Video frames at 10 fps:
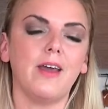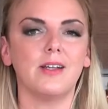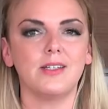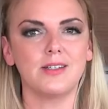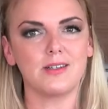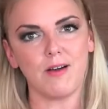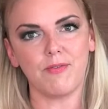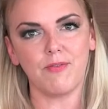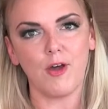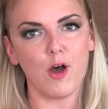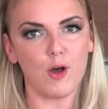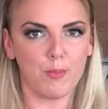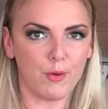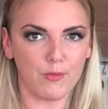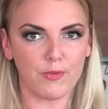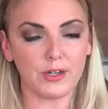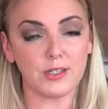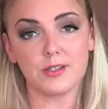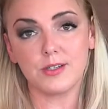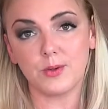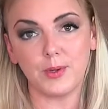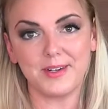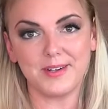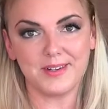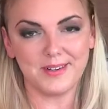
and stuff a perfect squid.